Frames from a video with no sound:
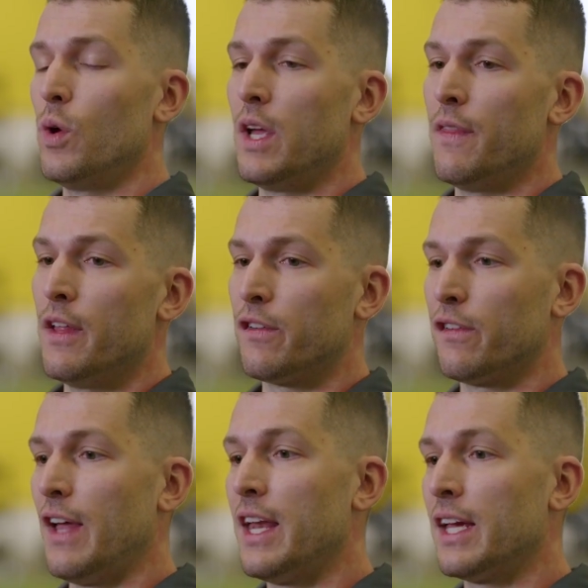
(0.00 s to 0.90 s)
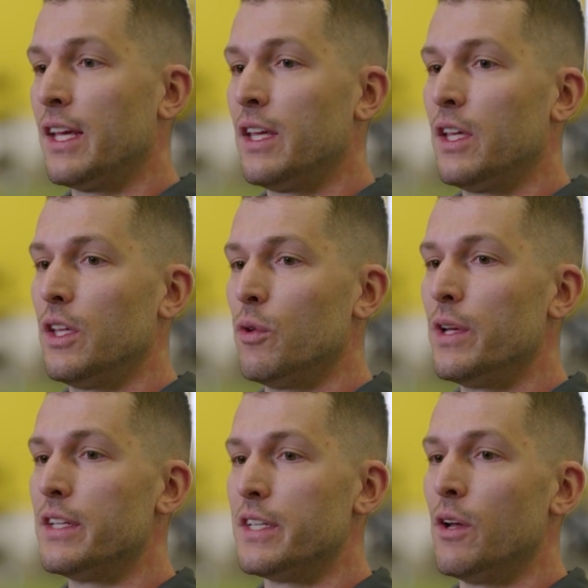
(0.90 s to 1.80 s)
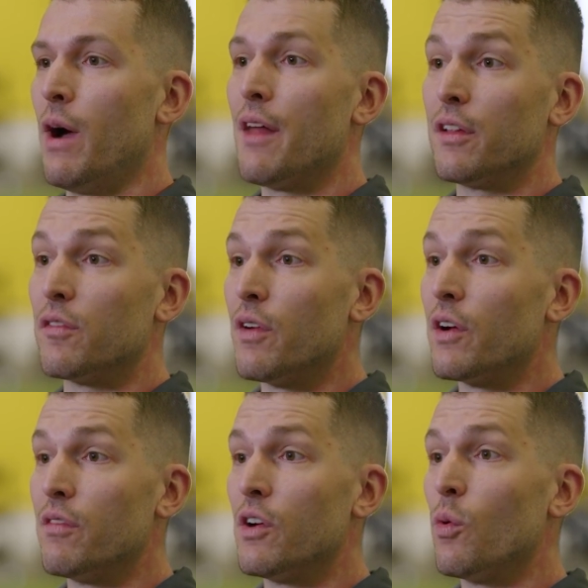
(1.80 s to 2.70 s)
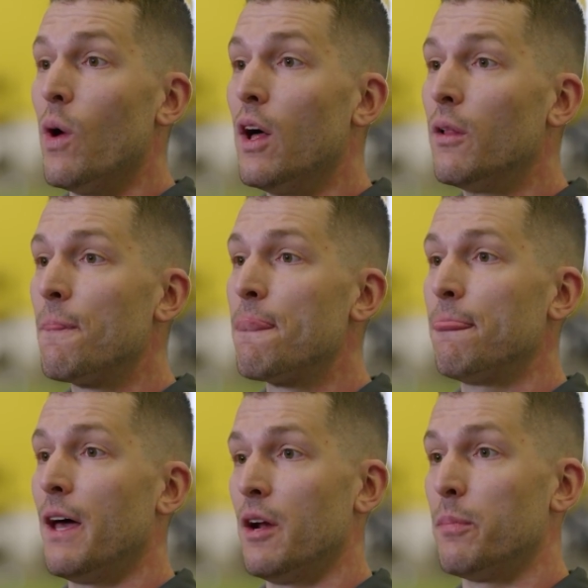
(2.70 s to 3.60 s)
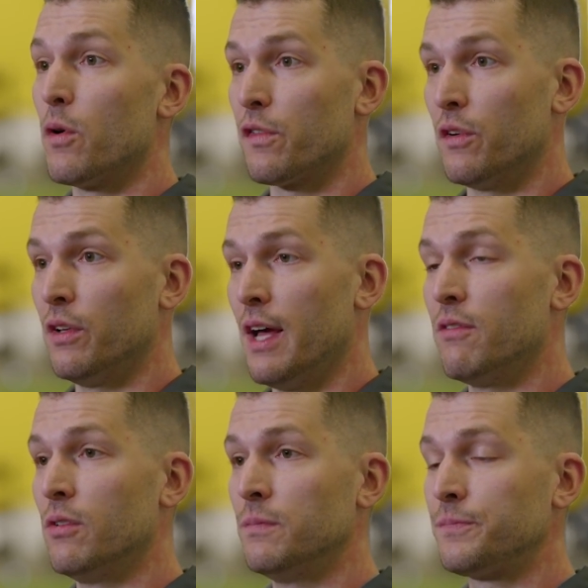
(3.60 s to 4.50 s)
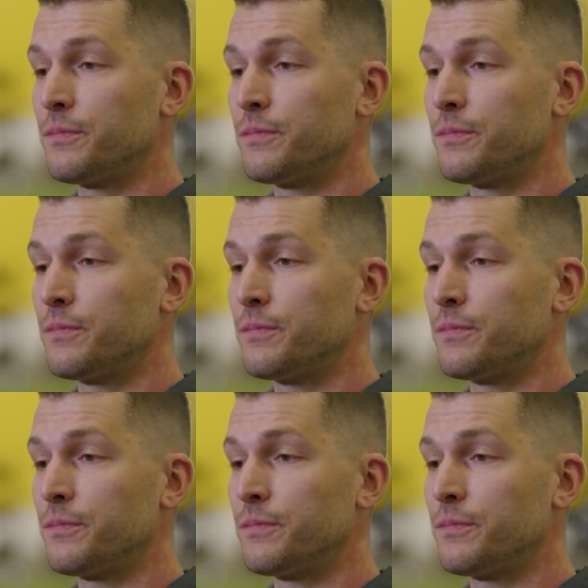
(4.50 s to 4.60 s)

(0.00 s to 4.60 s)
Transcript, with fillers: In this setting, you get to know athletes very, very well on a personal level.